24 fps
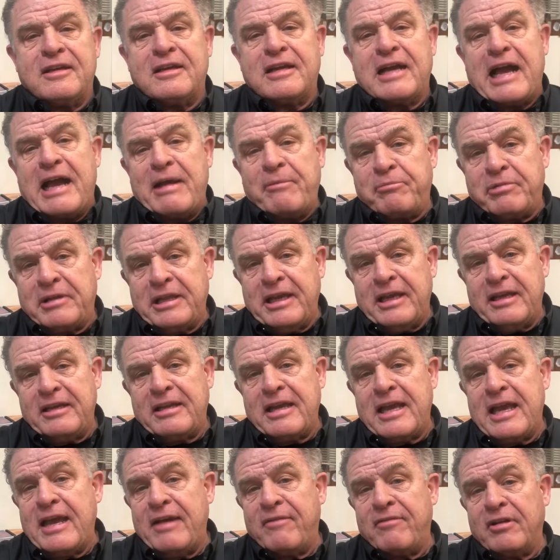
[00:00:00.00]
I plan to
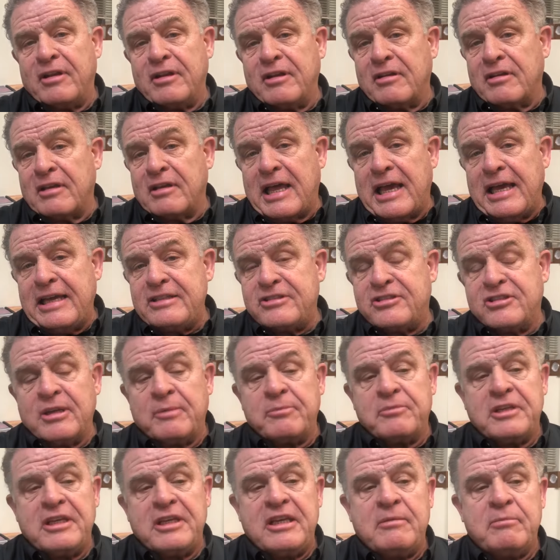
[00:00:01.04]
have a little light
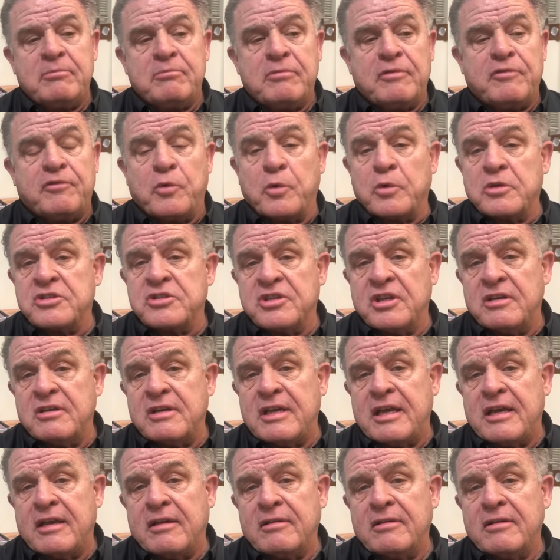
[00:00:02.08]
something before
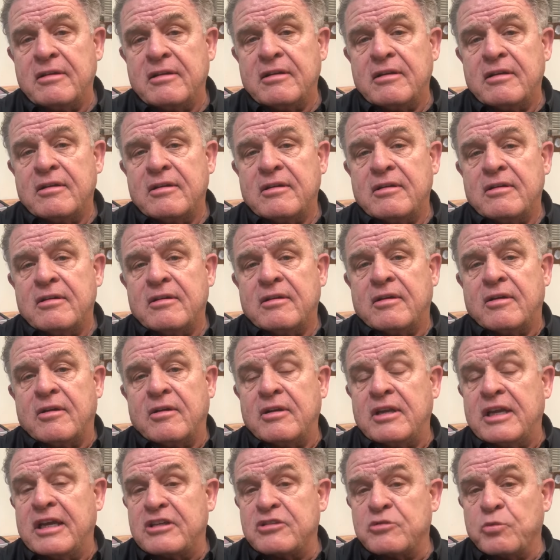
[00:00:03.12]
sundown
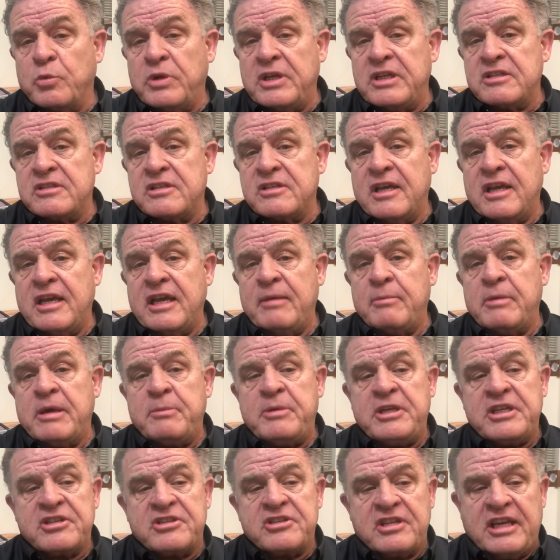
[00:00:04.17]
on next Wednesday,
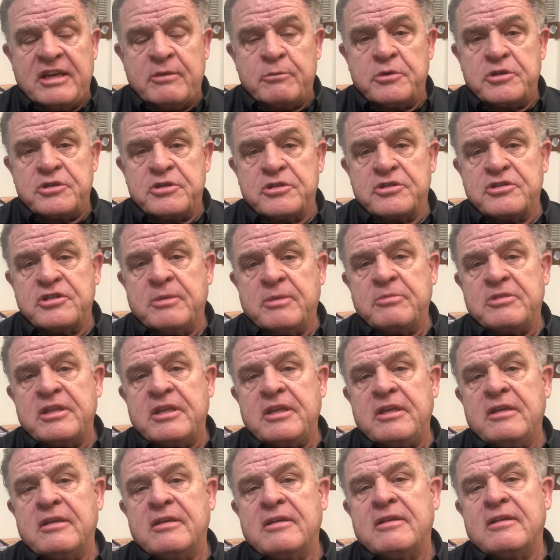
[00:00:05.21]
maybe a sandwich or
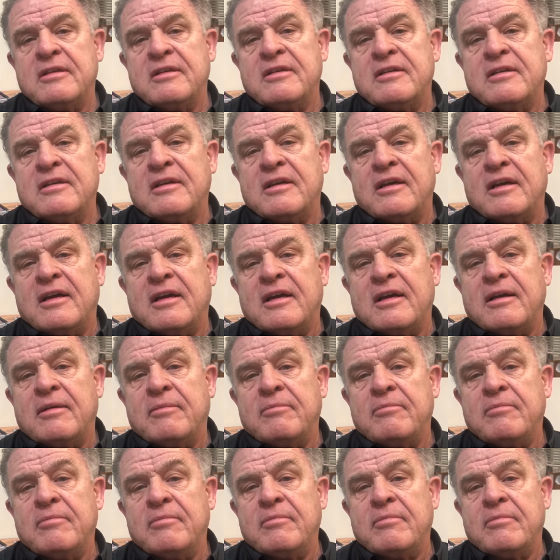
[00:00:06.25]
something.
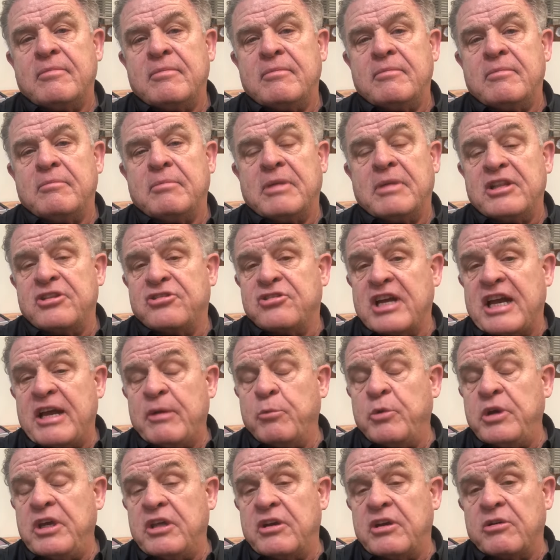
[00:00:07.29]
By the
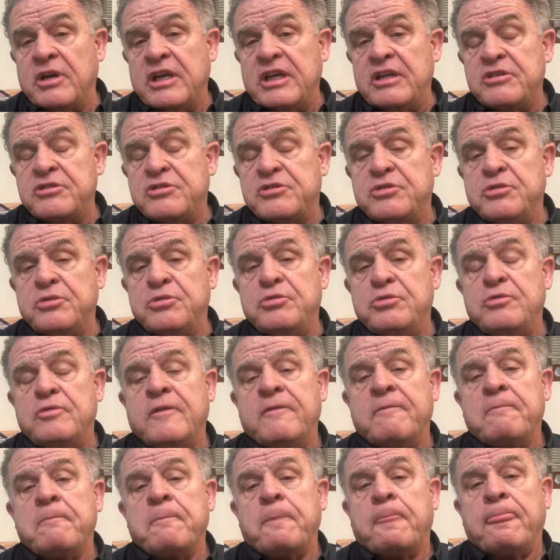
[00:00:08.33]
time we enter into
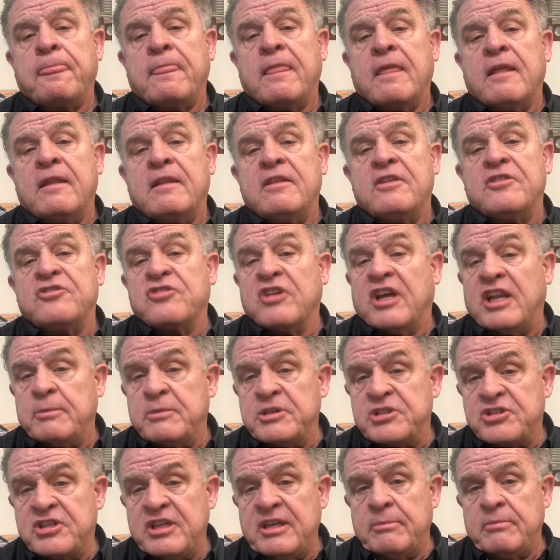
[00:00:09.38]
the Solemn
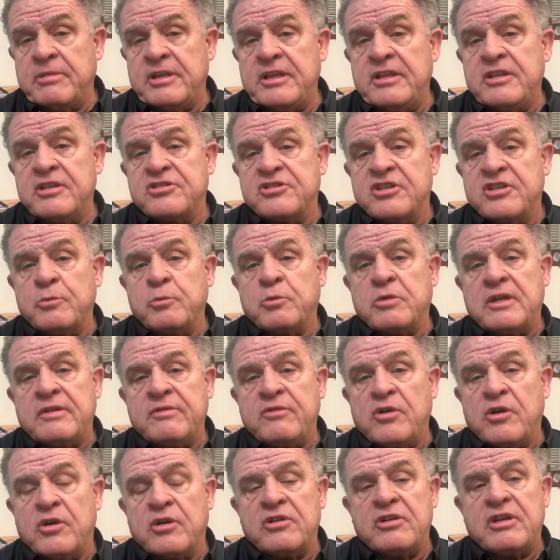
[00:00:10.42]
Assembly, the sun will have
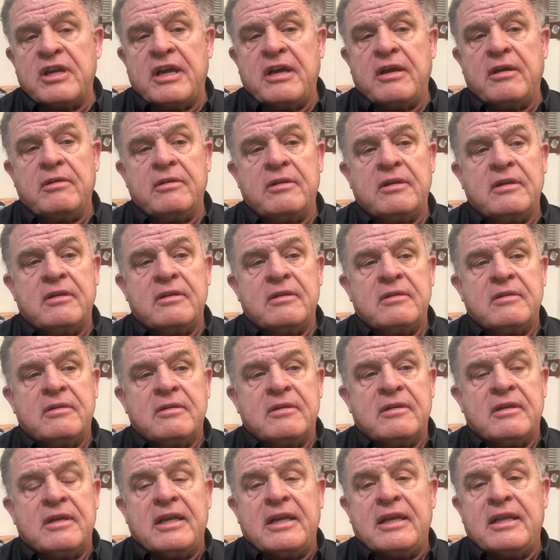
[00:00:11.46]
gone down.
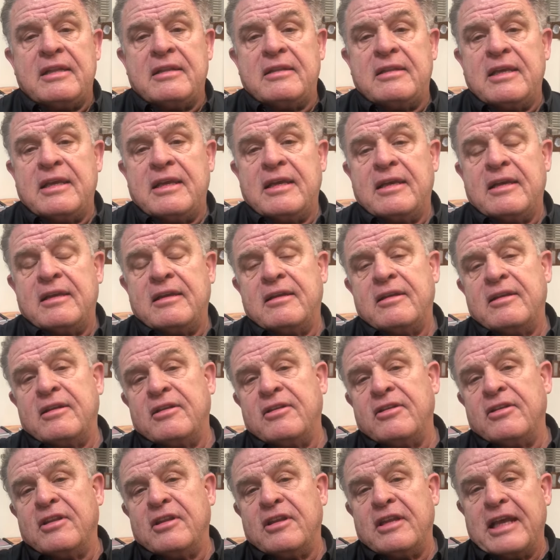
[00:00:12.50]
And then
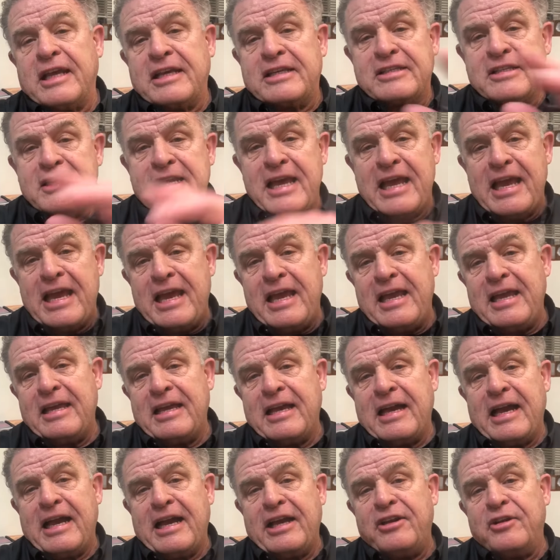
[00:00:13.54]
the next day,
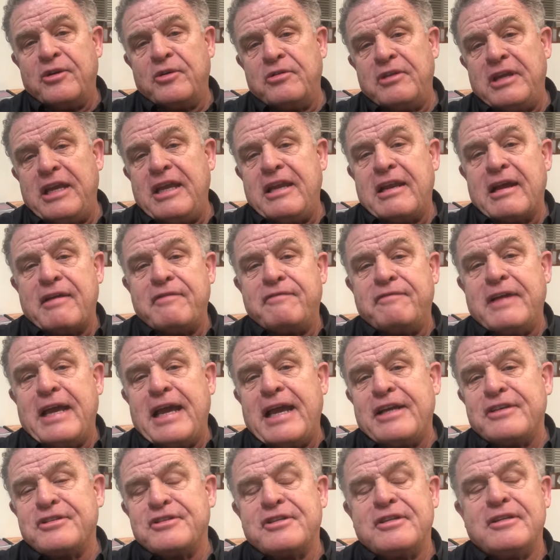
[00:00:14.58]
I don't eat, I
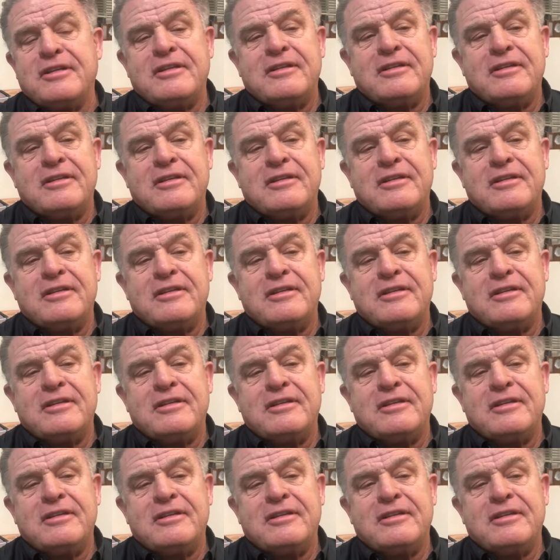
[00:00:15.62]
fast.